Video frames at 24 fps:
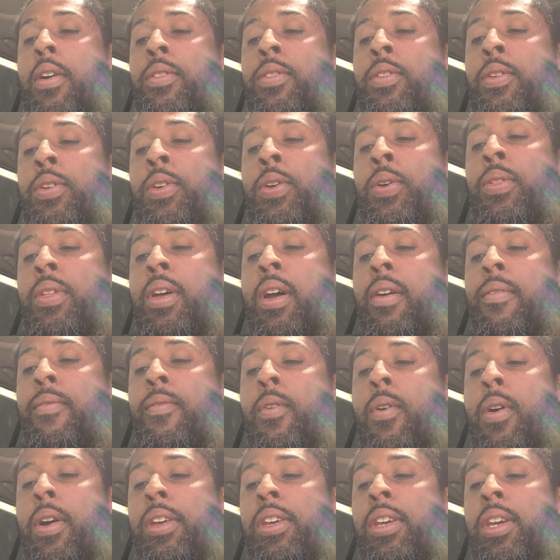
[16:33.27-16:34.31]
Do you
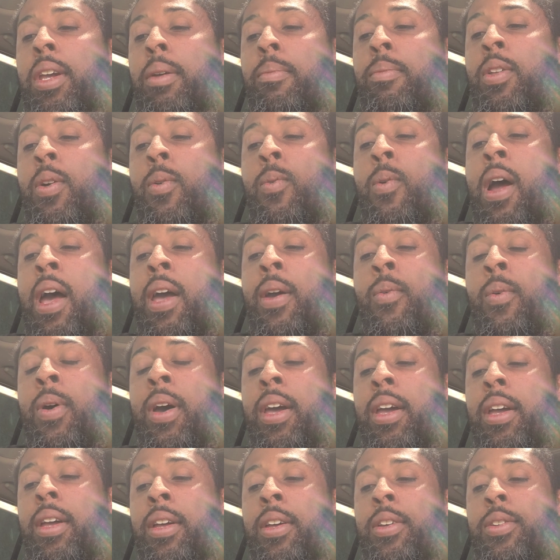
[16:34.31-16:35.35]
therefore keep the right
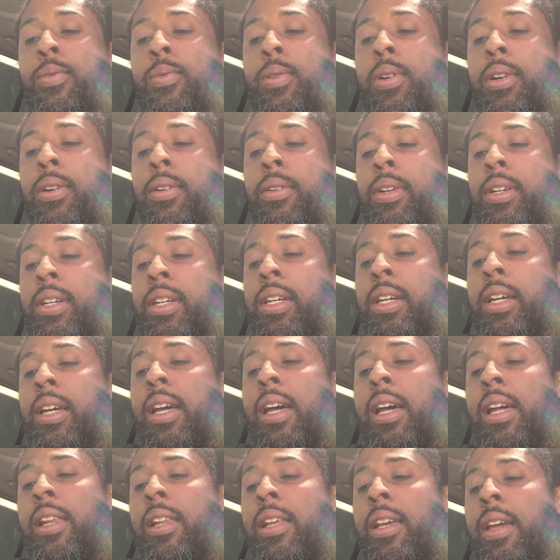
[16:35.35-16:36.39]
way, Israel,
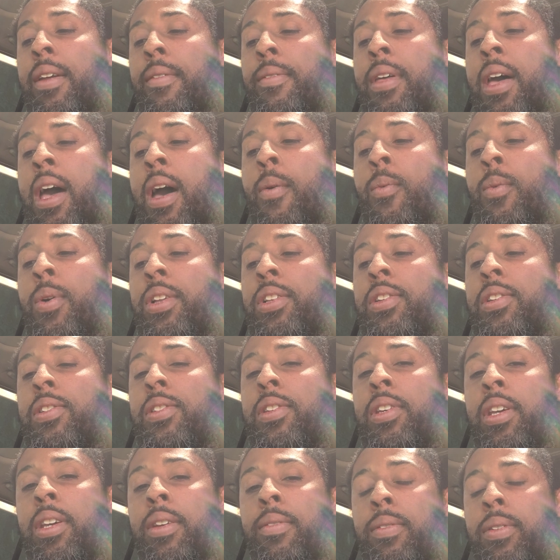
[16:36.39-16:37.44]
and leave that which is
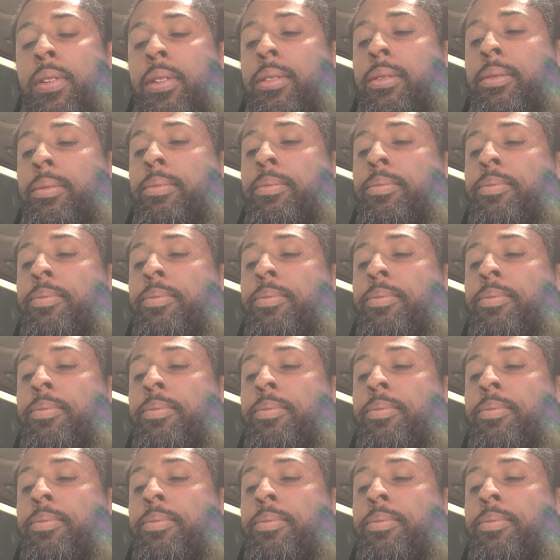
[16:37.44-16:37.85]
evil?